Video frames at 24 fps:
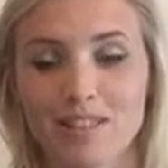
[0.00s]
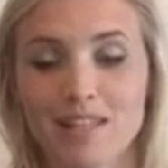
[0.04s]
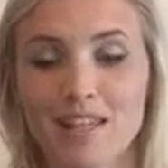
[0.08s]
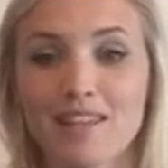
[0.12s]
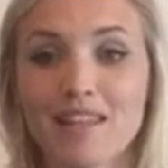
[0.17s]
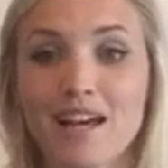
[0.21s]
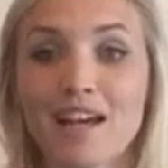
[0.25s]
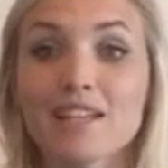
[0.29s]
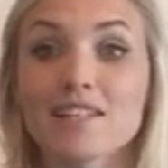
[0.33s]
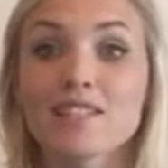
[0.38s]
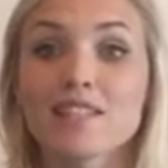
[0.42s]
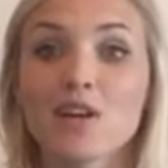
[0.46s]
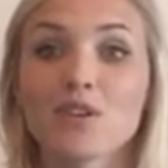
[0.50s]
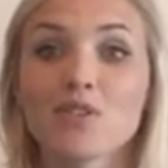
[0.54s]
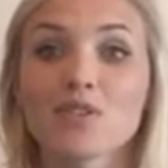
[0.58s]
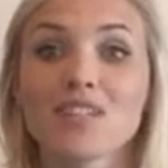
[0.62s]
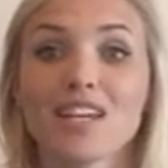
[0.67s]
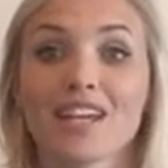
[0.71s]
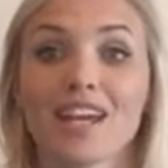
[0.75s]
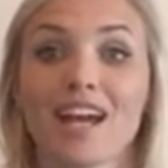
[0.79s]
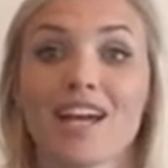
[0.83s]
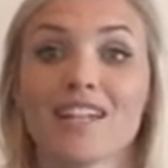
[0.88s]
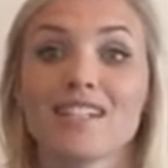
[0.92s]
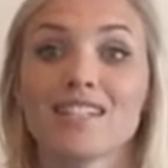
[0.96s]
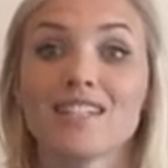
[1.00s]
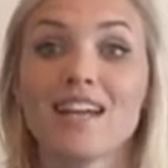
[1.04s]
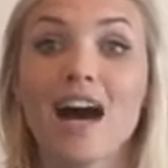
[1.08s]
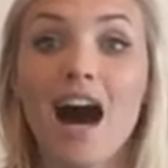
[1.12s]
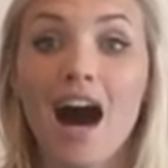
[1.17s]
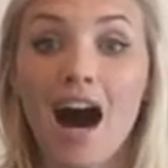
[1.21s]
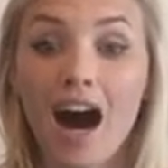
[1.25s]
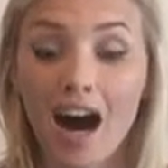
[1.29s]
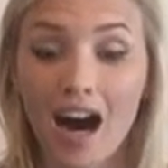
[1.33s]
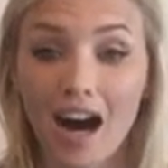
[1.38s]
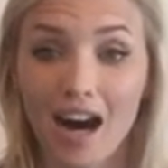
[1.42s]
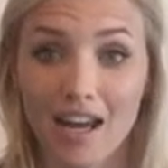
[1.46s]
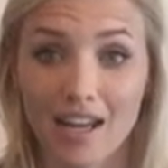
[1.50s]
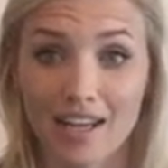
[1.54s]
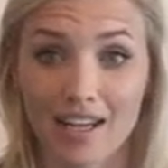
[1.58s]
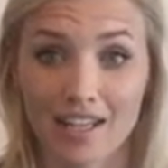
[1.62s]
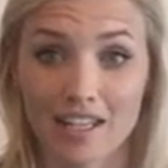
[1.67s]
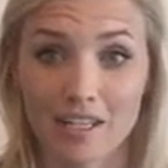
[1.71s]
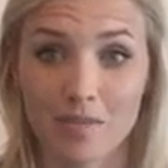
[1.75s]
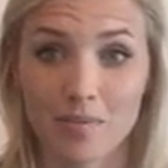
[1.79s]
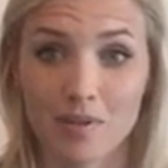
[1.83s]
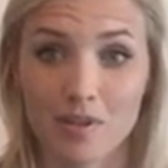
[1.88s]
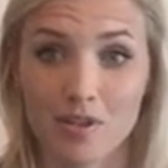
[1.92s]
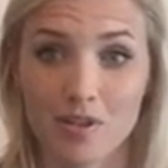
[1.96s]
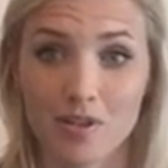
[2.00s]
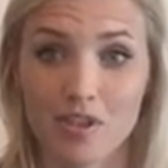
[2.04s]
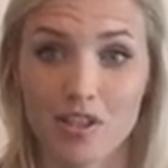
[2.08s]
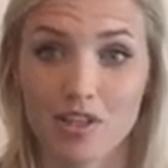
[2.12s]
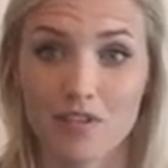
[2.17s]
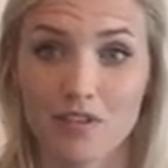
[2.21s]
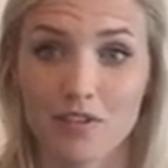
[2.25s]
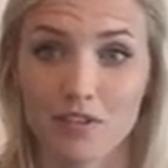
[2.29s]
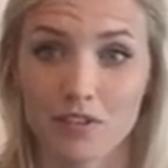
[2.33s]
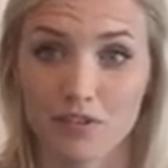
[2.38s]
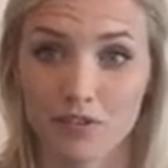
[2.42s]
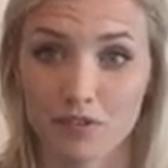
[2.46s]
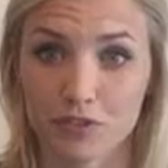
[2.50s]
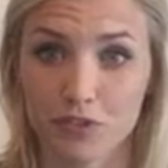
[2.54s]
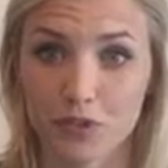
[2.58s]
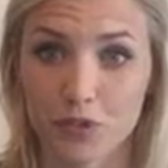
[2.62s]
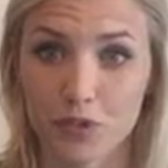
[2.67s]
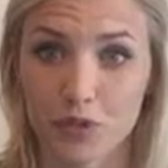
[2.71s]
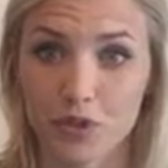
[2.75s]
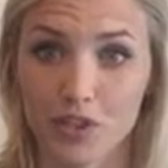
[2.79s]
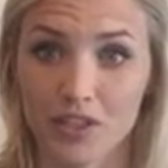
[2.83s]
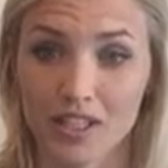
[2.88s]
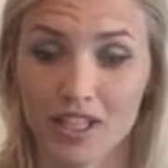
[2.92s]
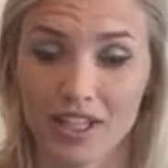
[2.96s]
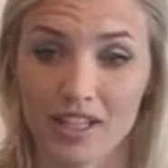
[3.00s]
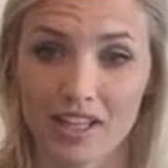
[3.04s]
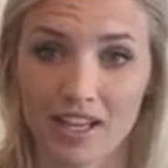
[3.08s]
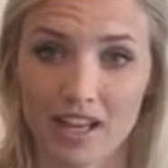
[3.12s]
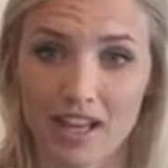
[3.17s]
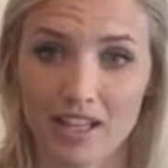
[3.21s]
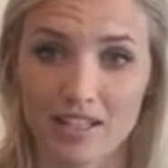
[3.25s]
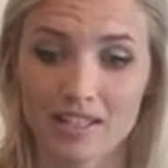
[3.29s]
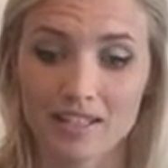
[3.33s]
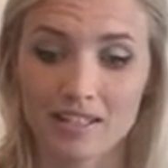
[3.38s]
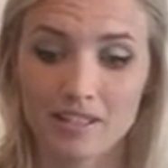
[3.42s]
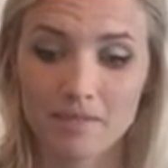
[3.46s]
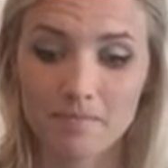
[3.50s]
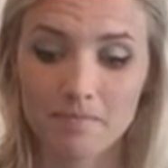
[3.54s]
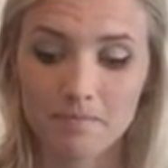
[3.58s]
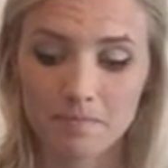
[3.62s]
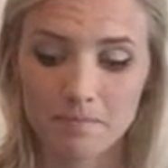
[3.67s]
And that sounds like a ton, especially if you're frugal like us.